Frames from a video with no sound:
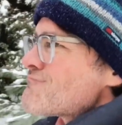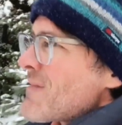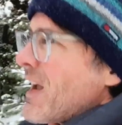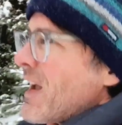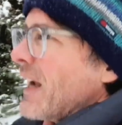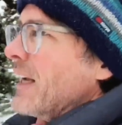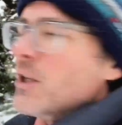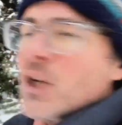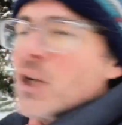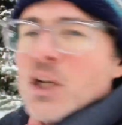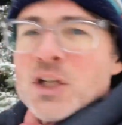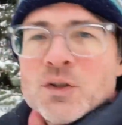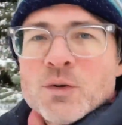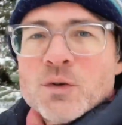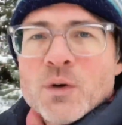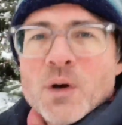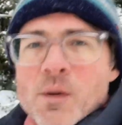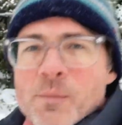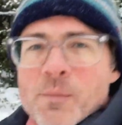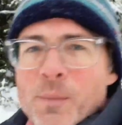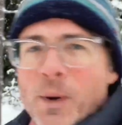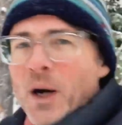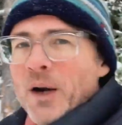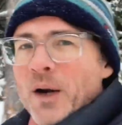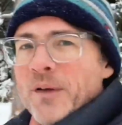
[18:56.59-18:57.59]
industrial
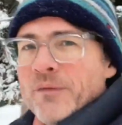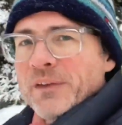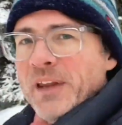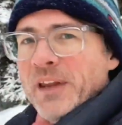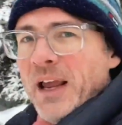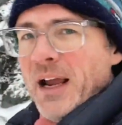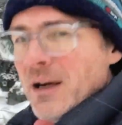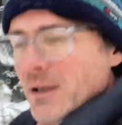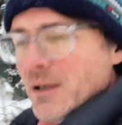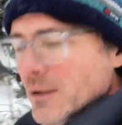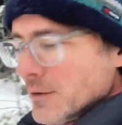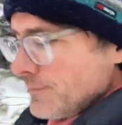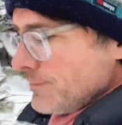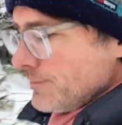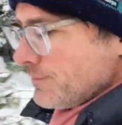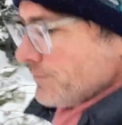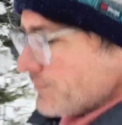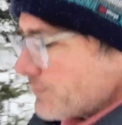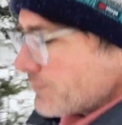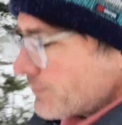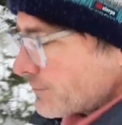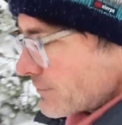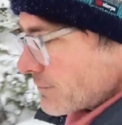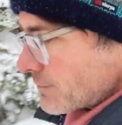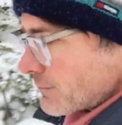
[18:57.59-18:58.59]
part of town.
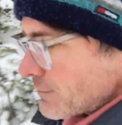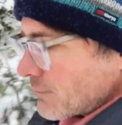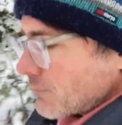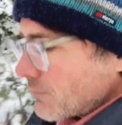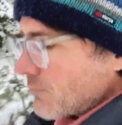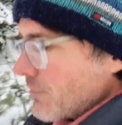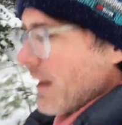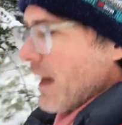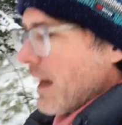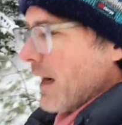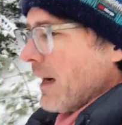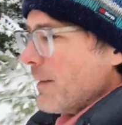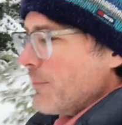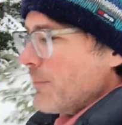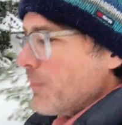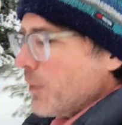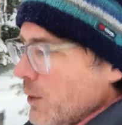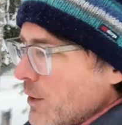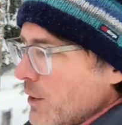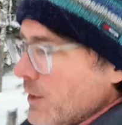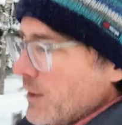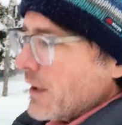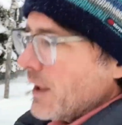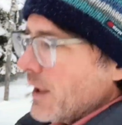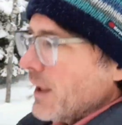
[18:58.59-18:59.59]
I
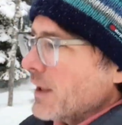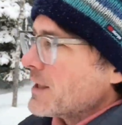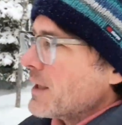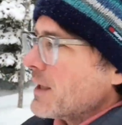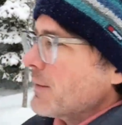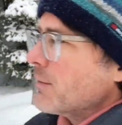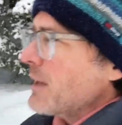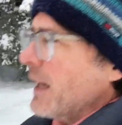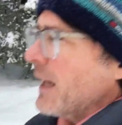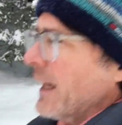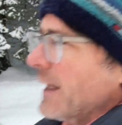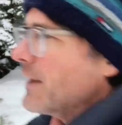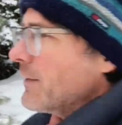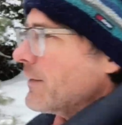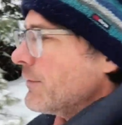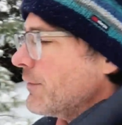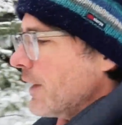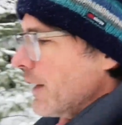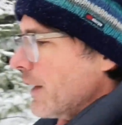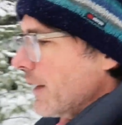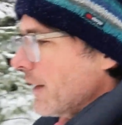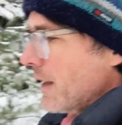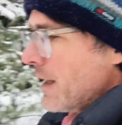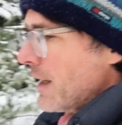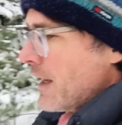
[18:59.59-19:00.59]
put some kind of a